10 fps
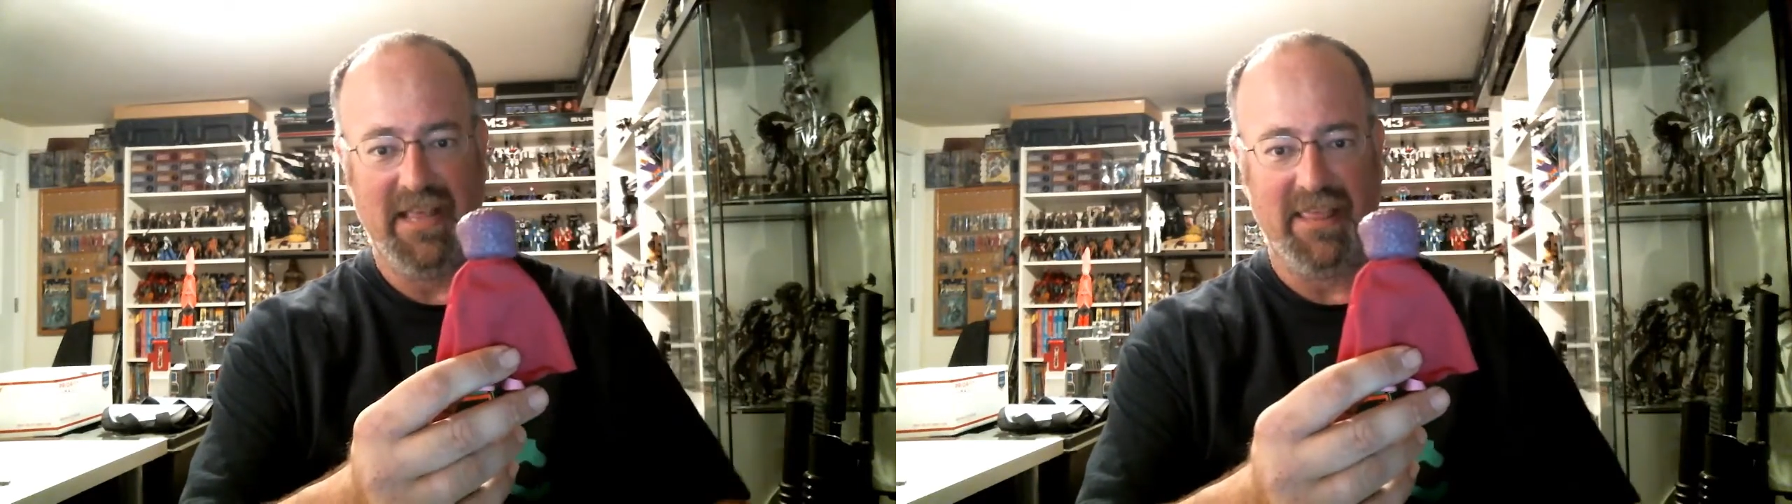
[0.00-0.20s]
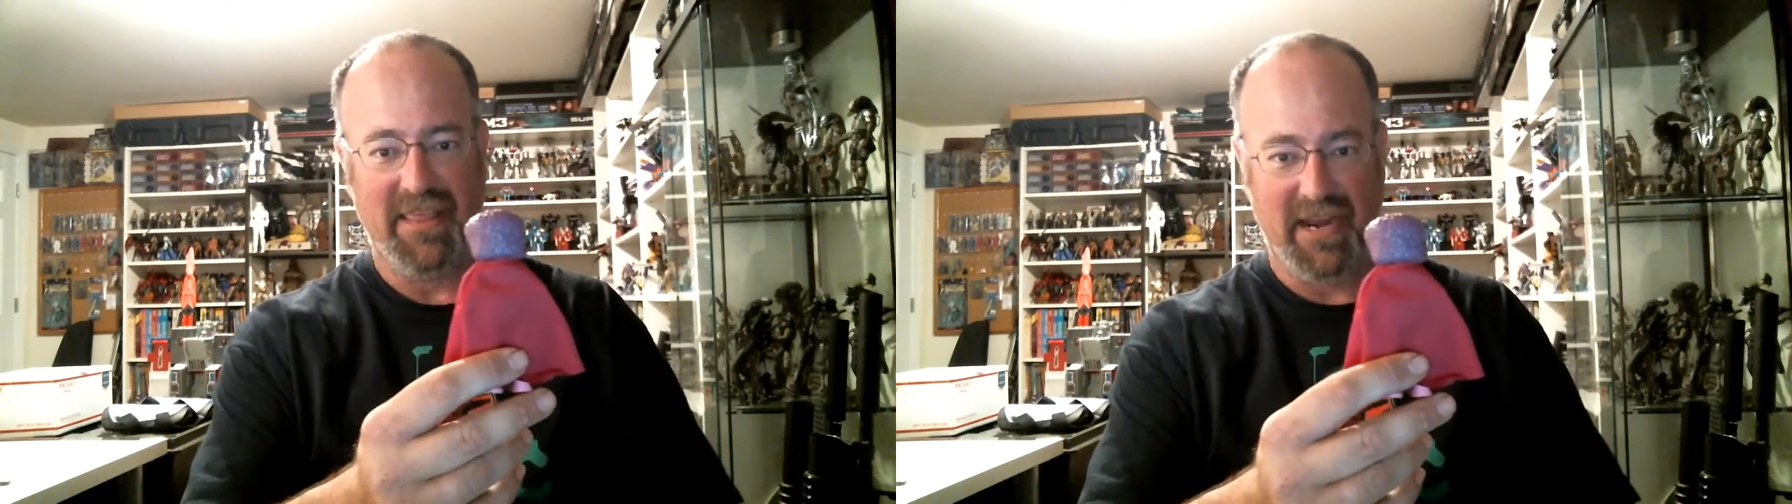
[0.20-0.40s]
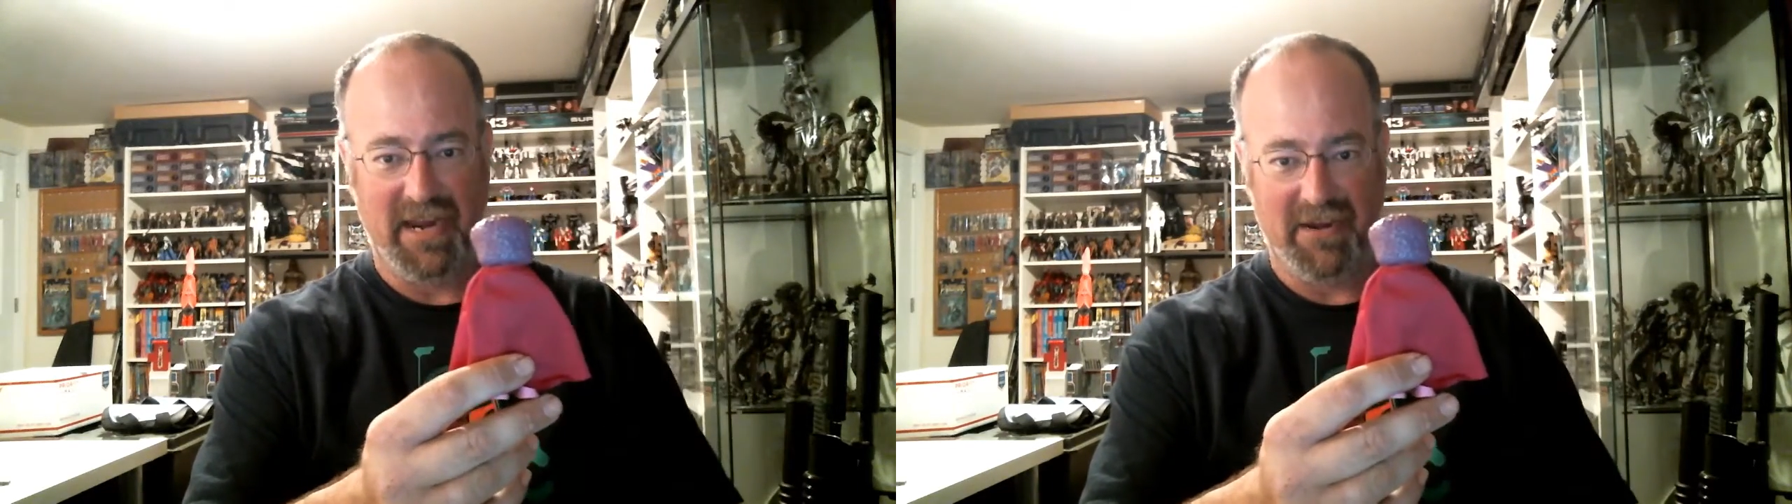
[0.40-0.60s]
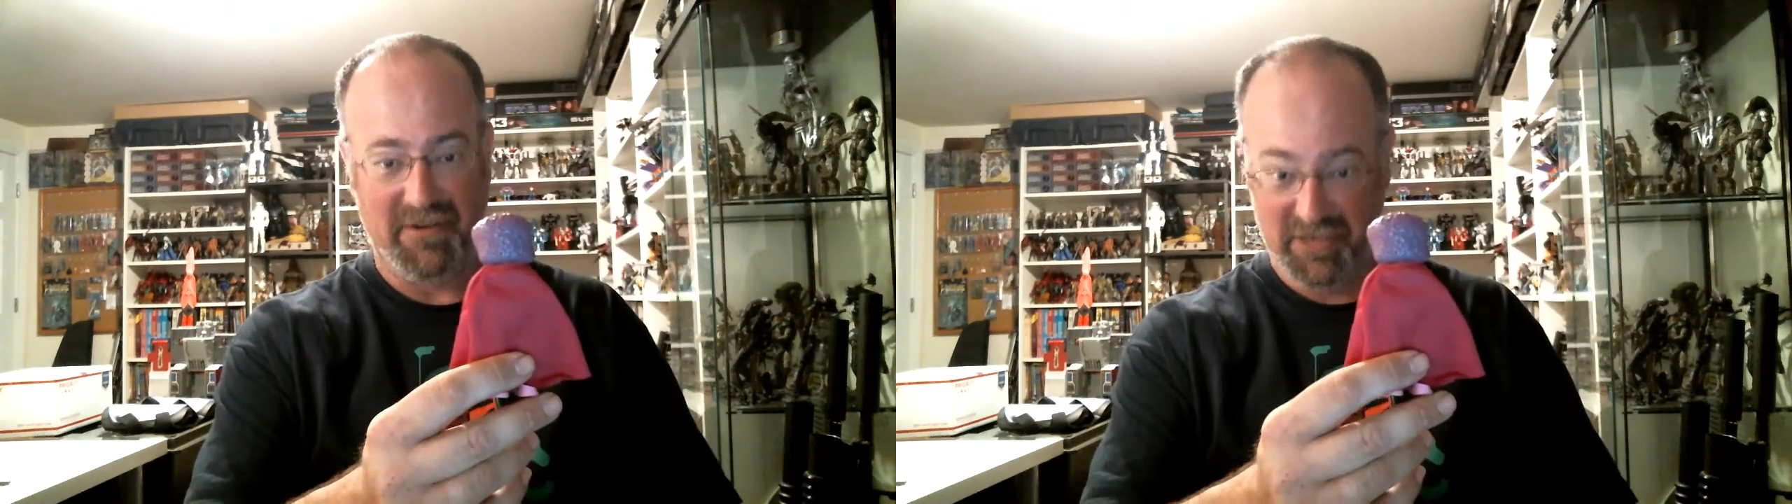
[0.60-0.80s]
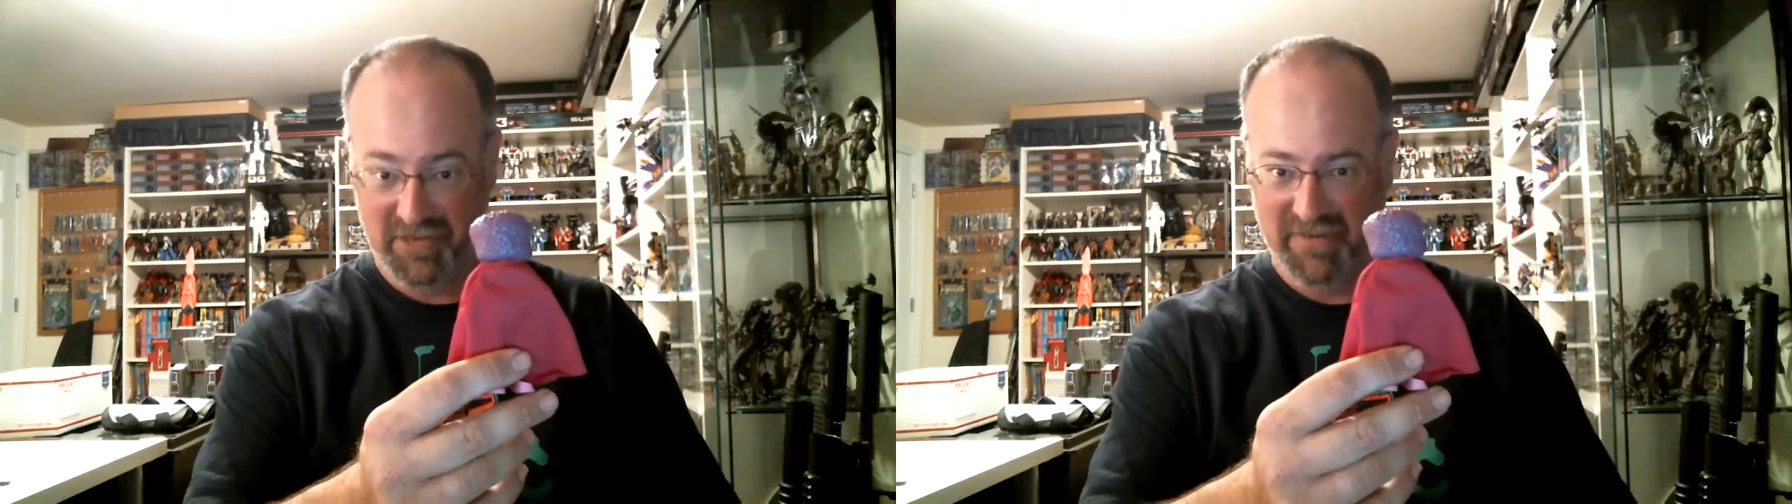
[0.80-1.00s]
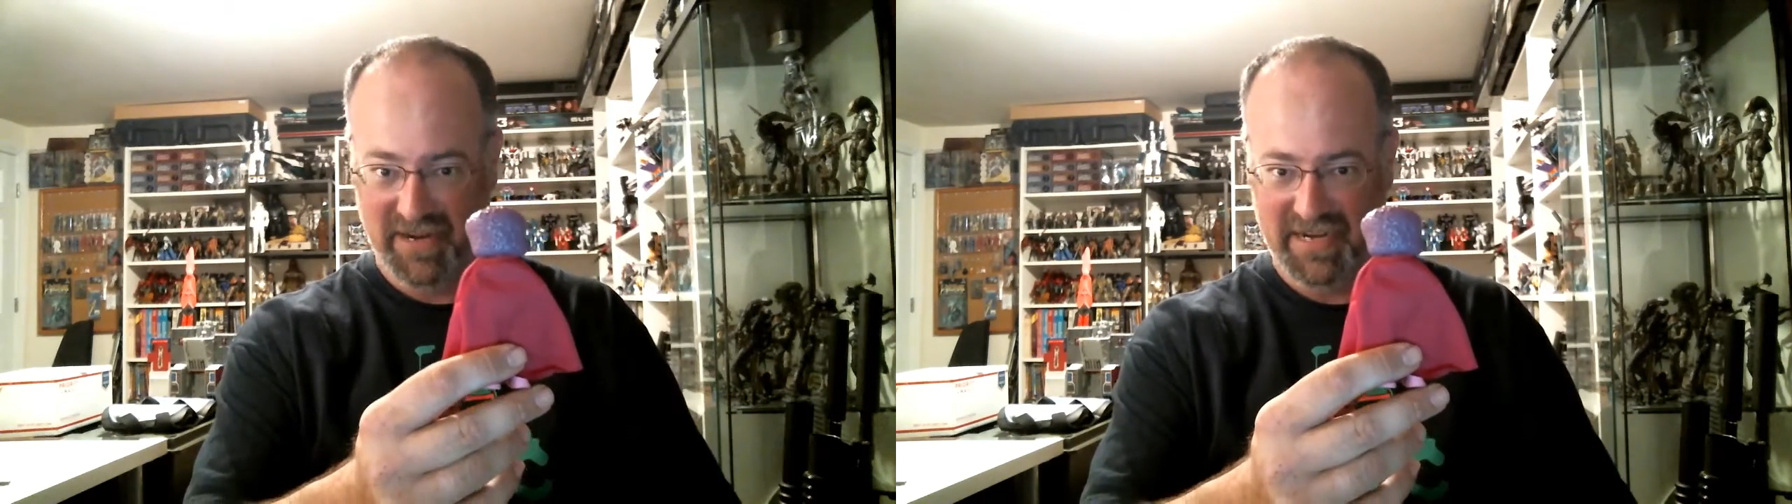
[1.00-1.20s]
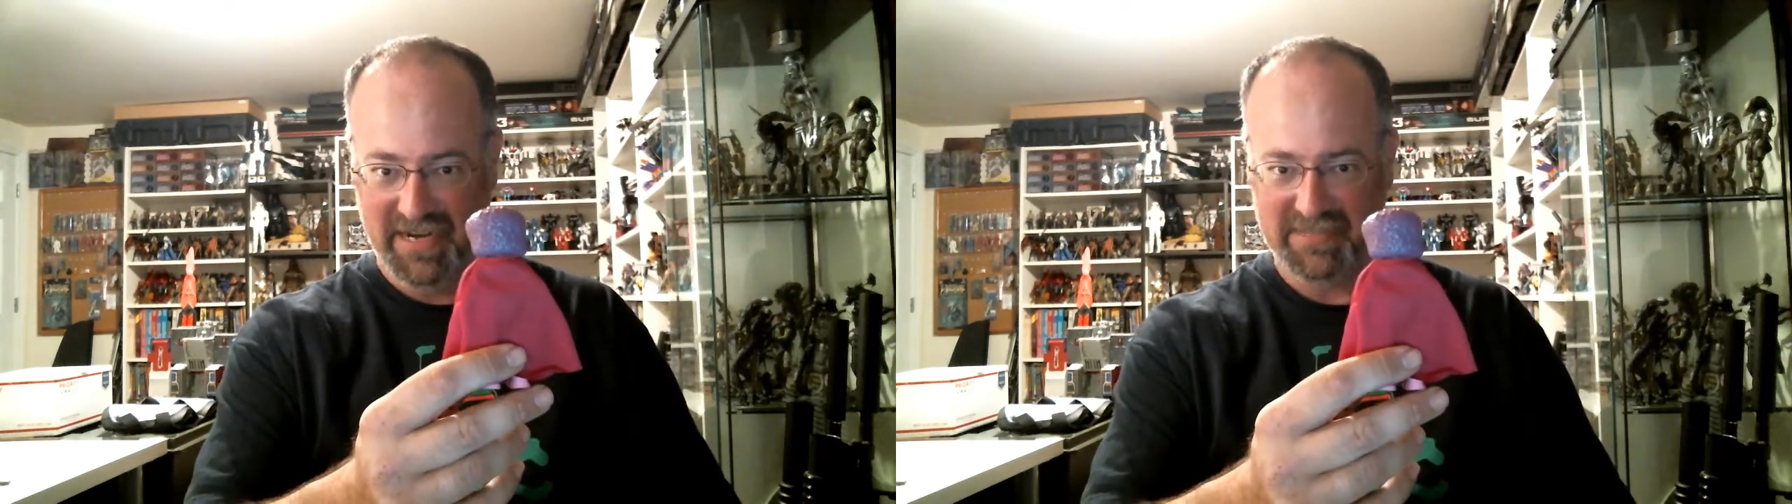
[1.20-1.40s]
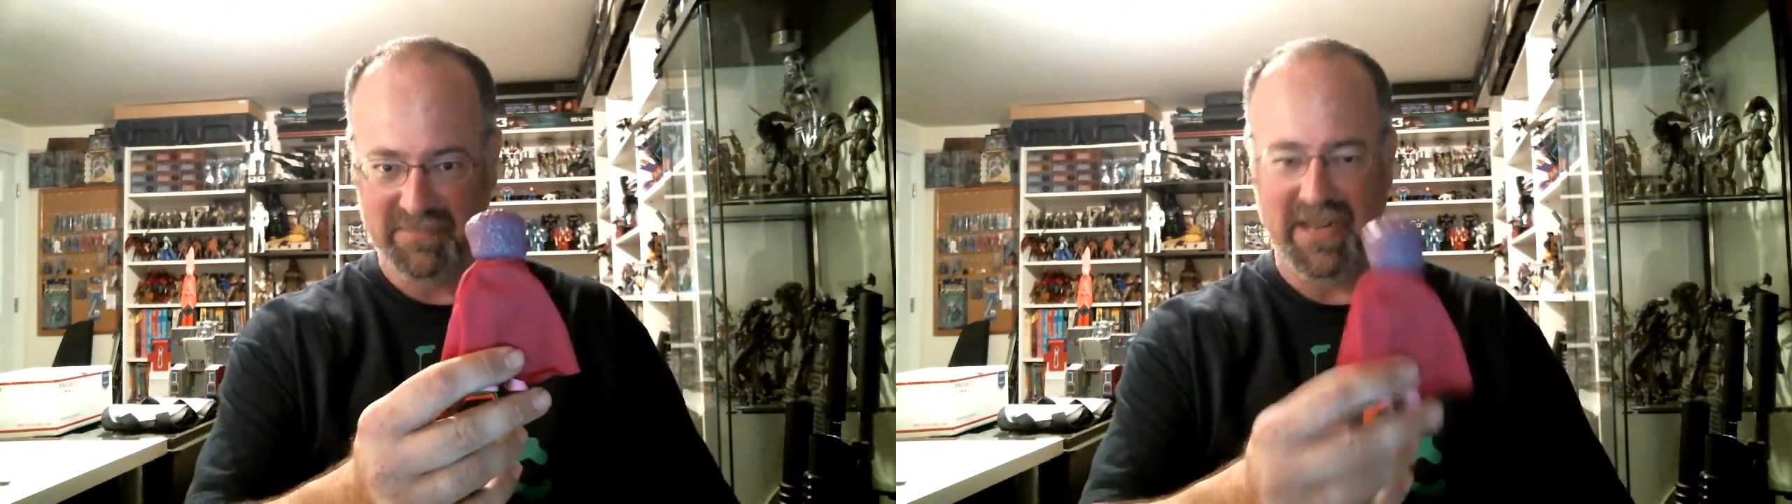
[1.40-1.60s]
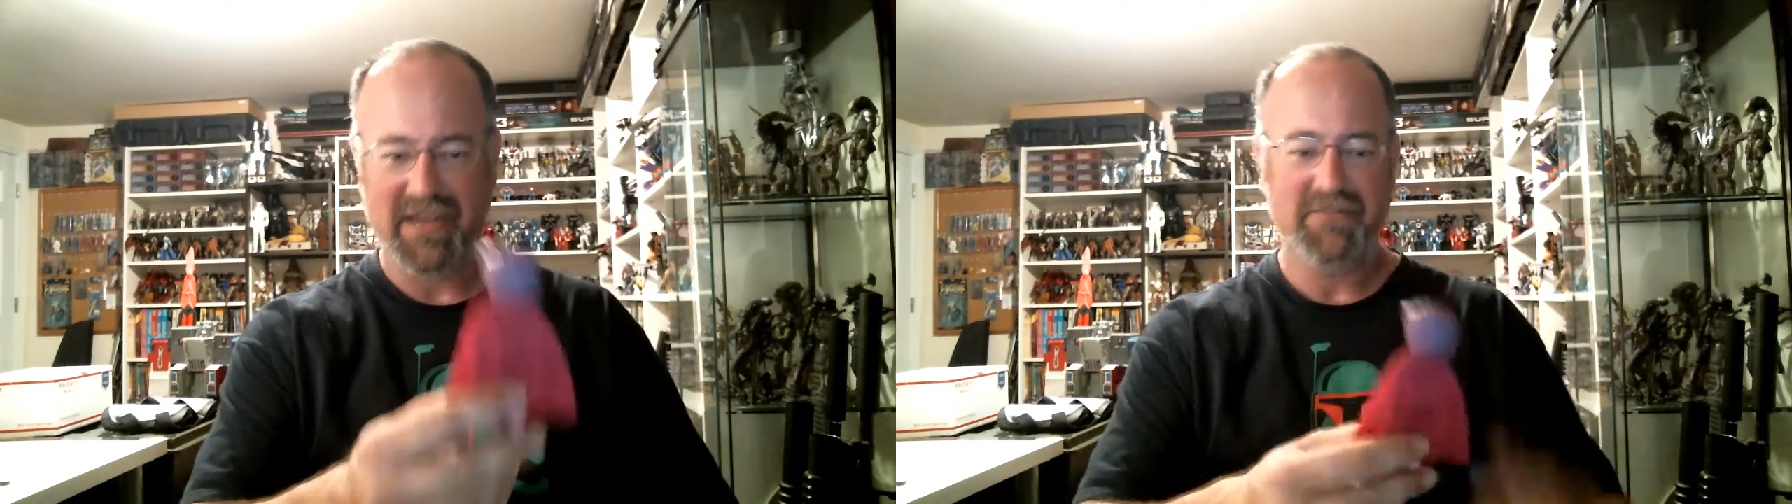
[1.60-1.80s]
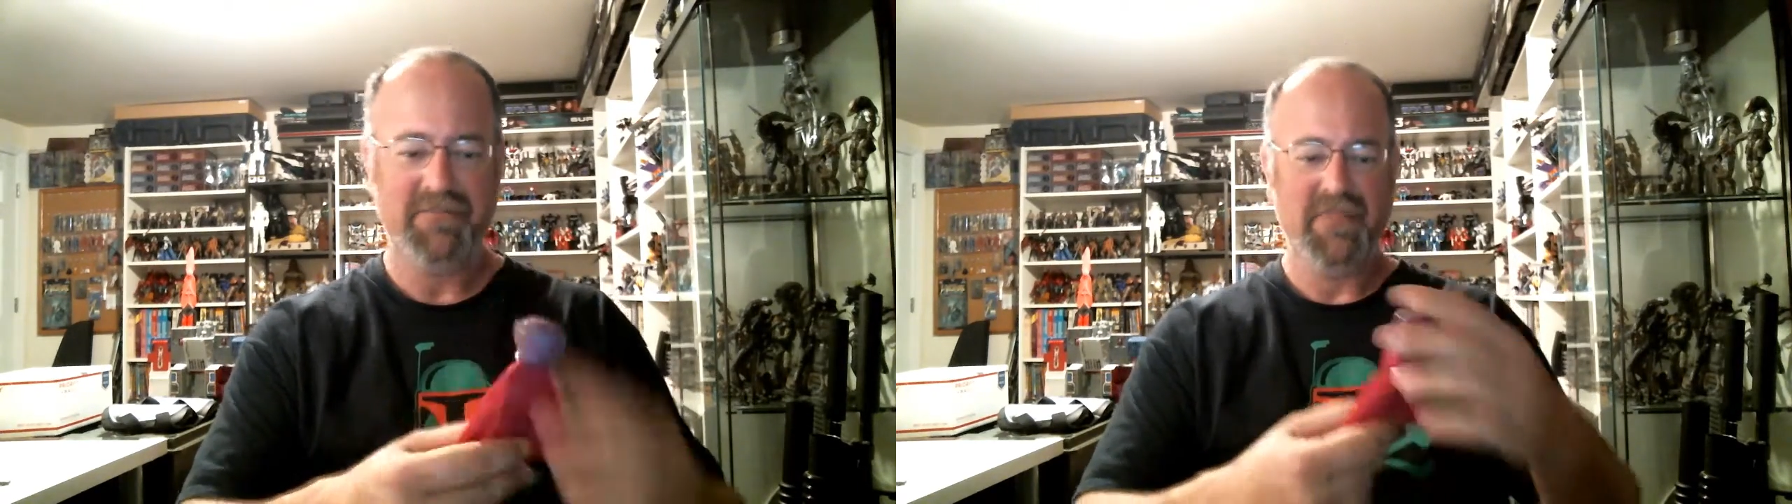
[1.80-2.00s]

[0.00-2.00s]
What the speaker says: There. Do you recognize him now?